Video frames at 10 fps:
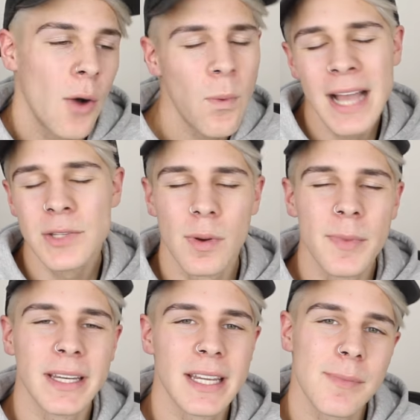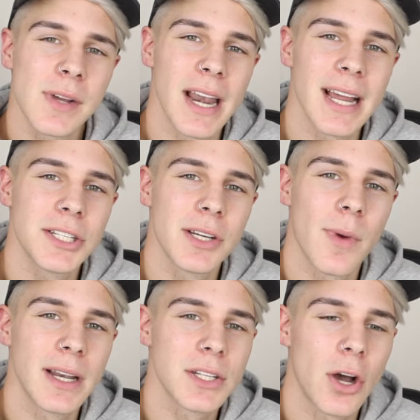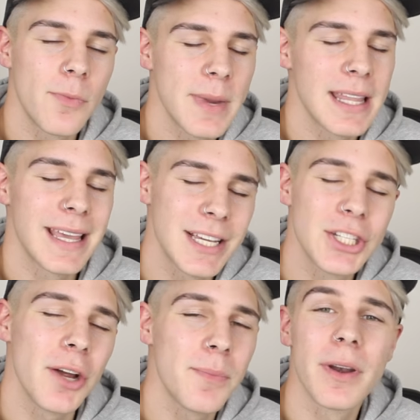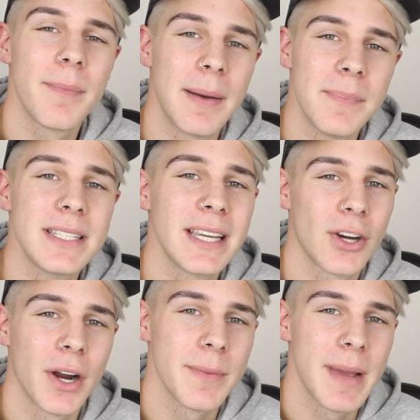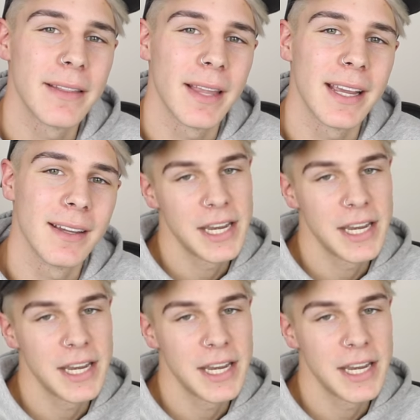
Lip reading: a wise woman, Kim Kardashian, once told me that you don't put a bumper sticker on a Bentley.